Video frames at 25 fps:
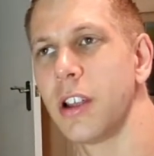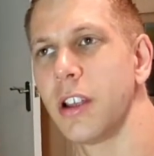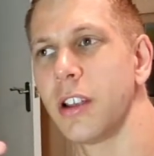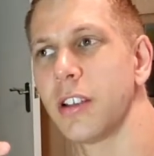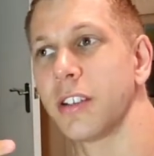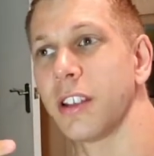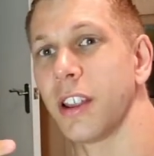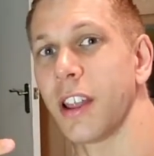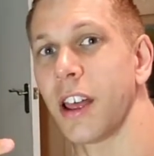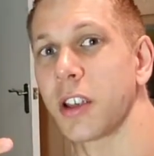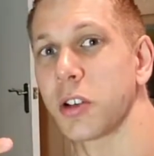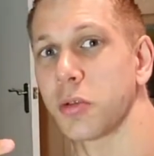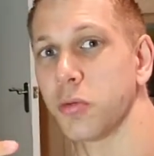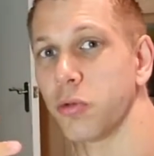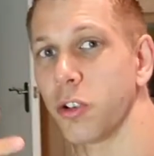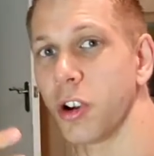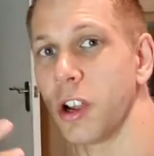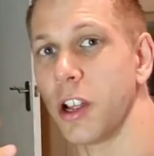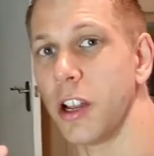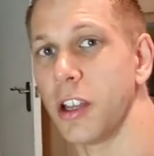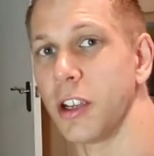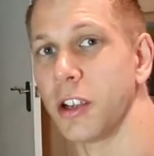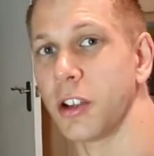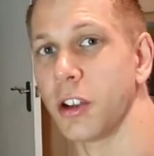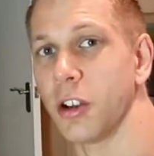So that's
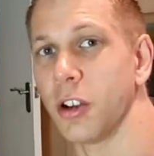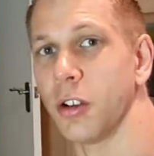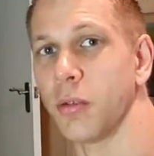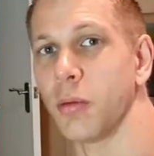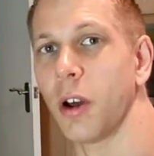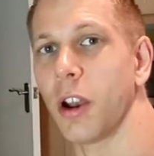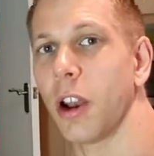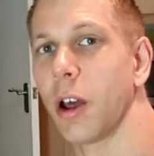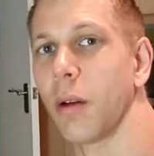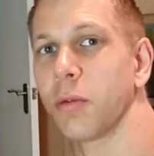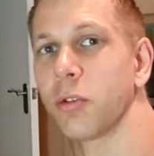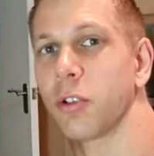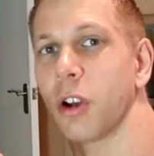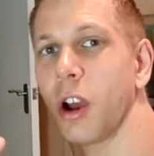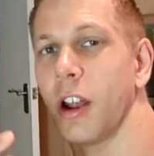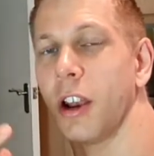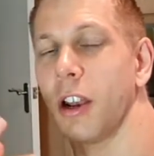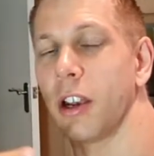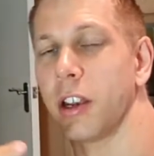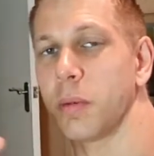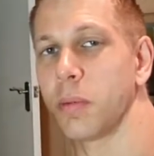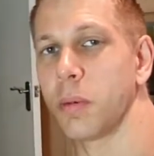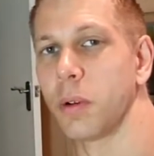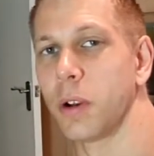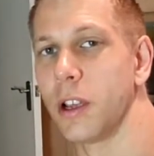really good when I'm trying to
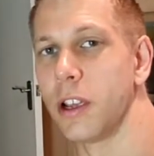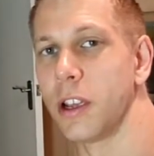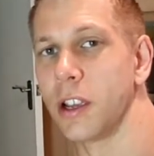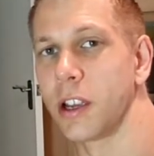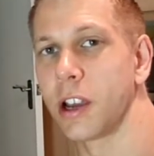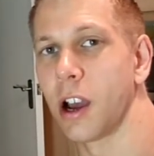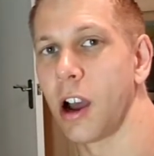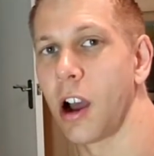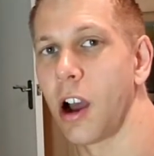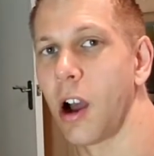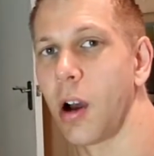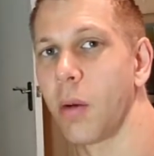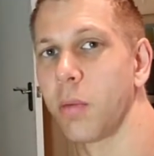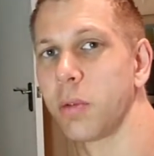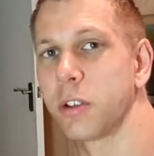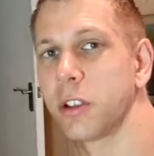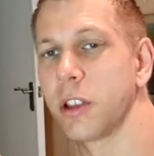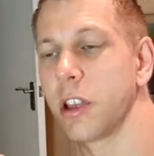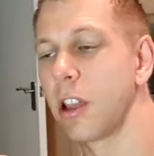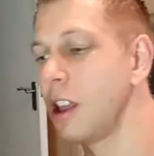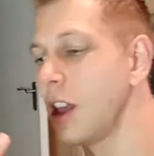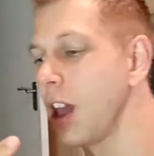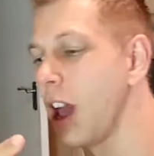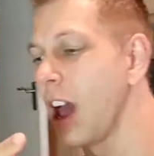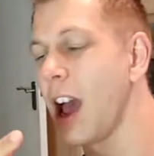deplete carbs.
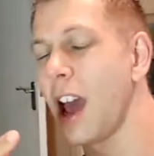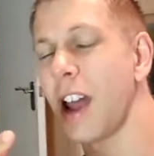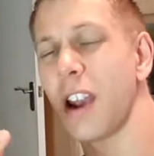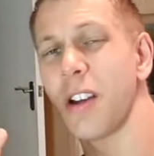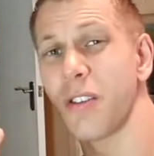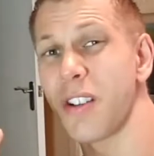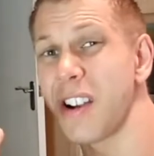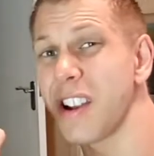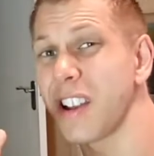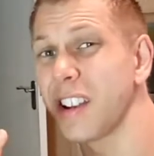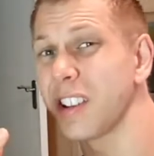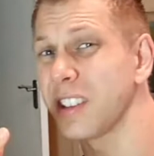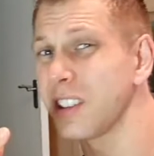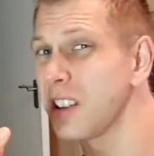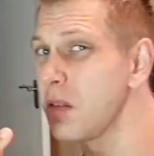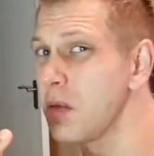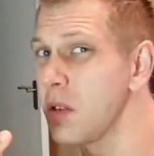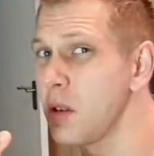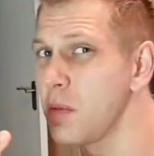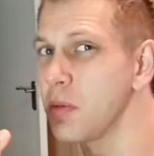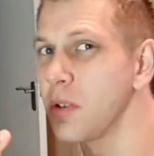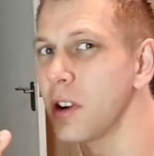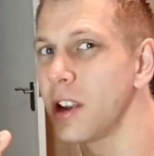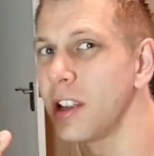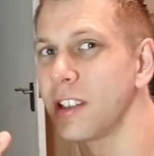And I reckon it's going to
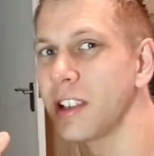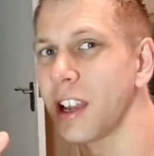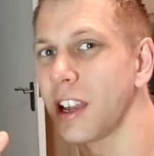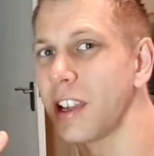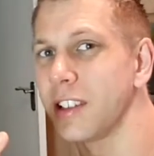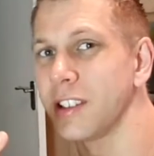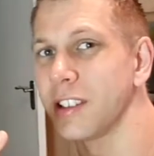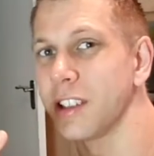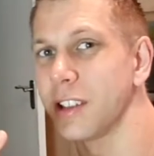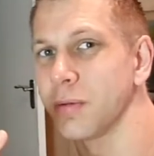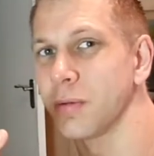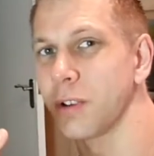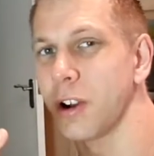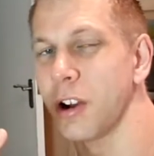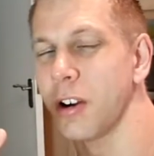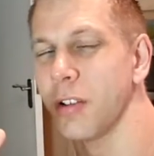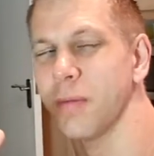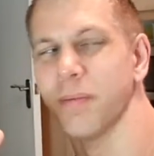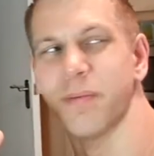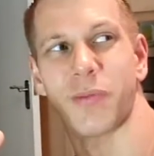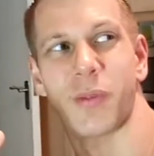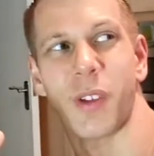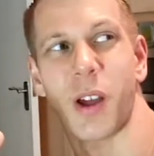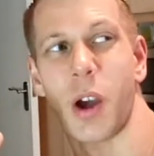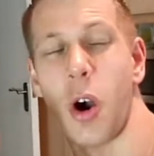be pretty tasty as
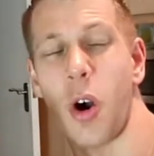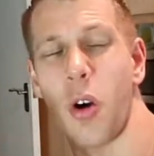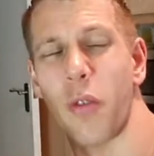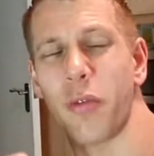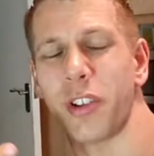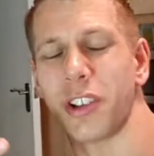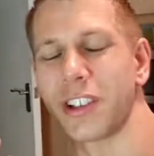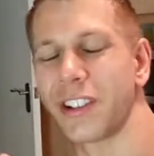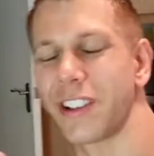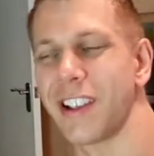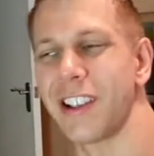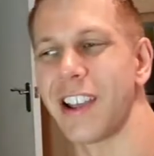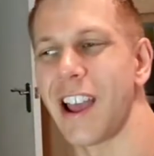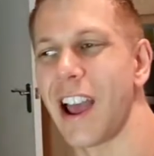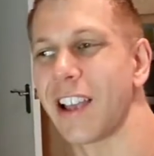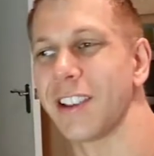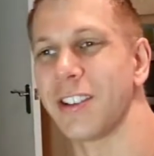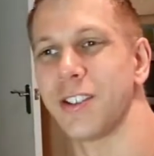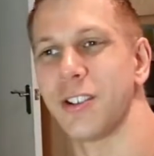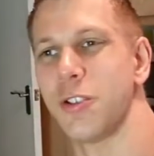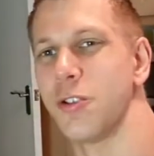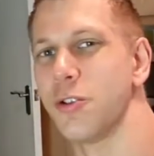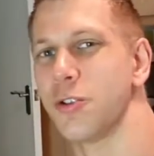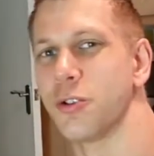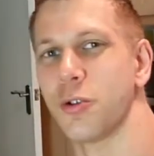well. Obviously,
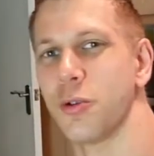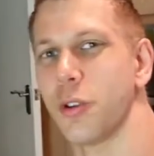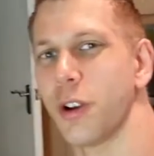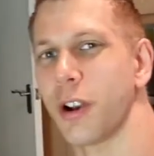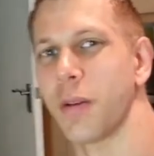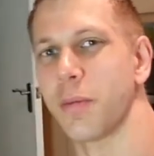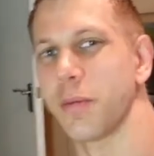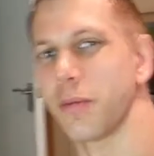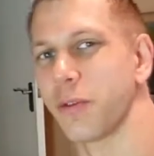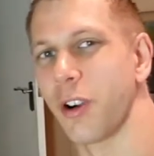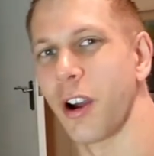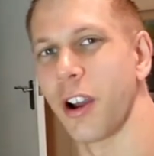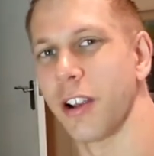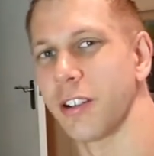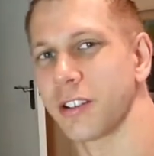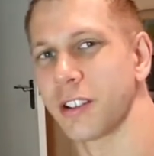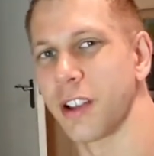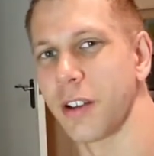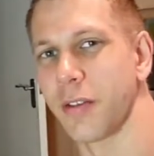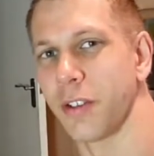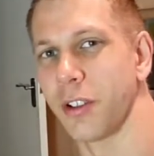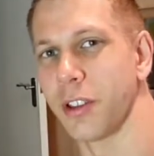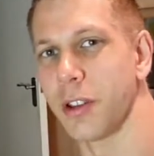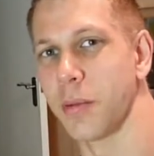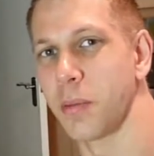as usual, when I'm frying
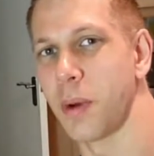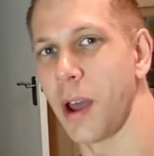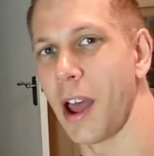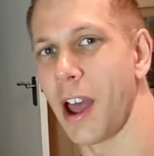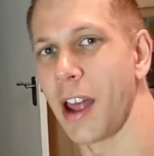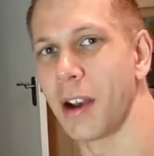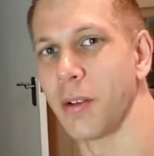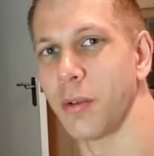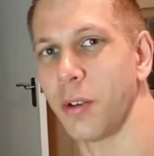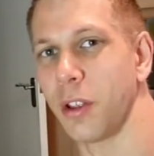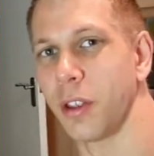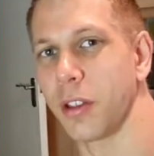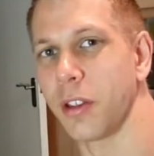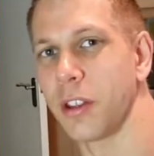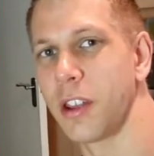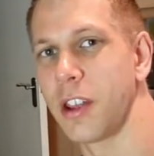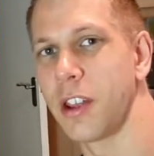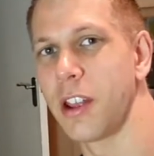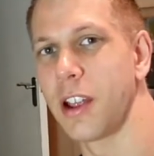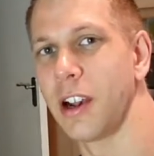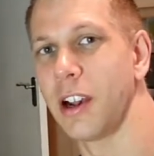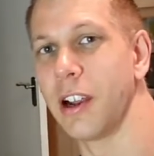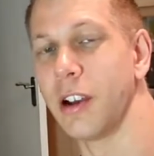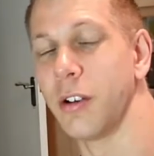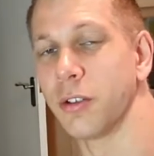stuff on the pan with
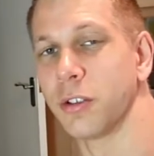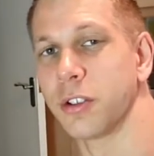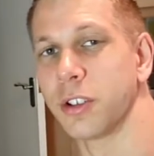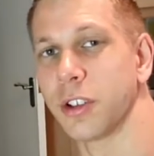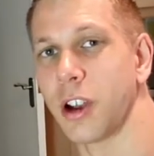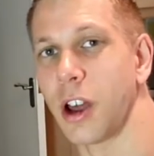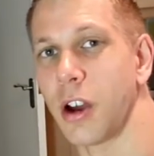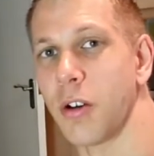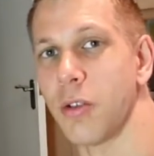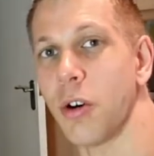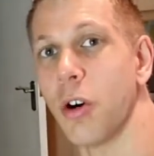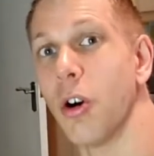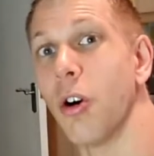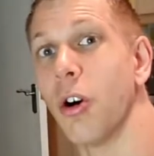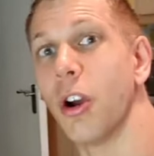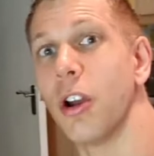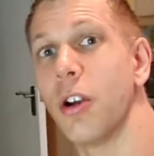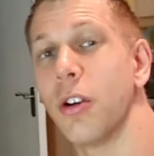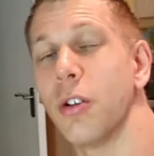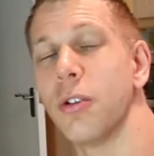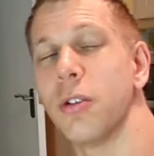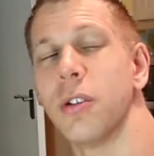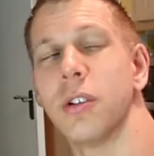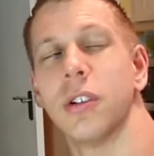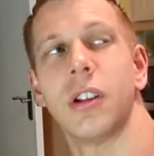little to no
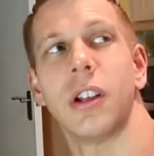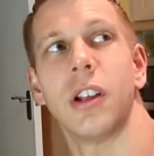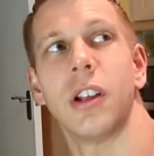oil,